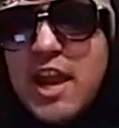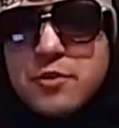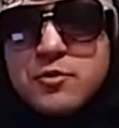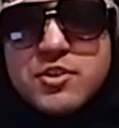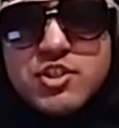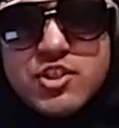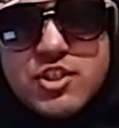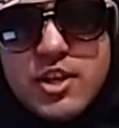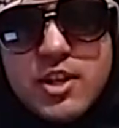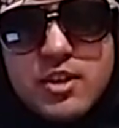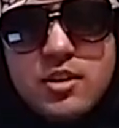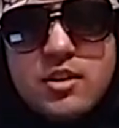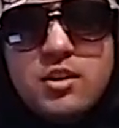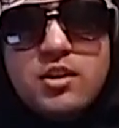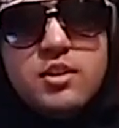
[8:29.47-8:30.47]
Irish shit.
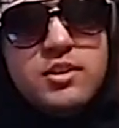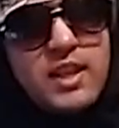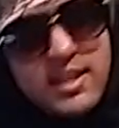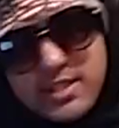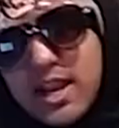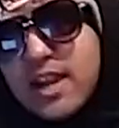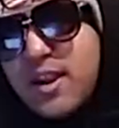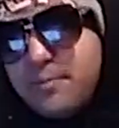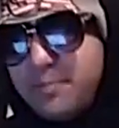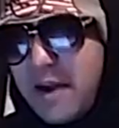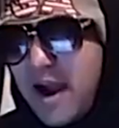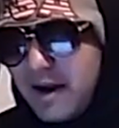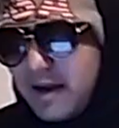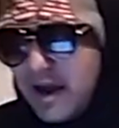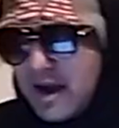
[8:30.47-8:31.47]
That's kind of
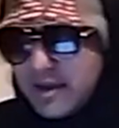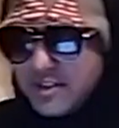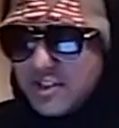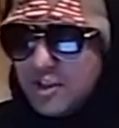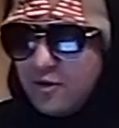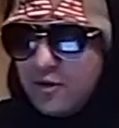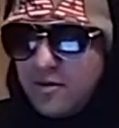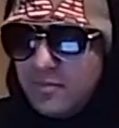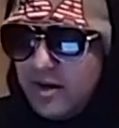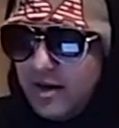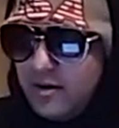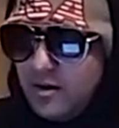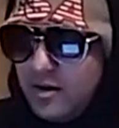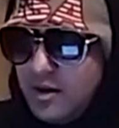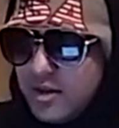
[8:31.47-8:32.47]
badass, you know what I
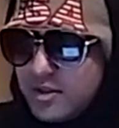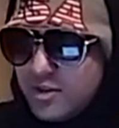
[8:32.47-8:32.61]
mean?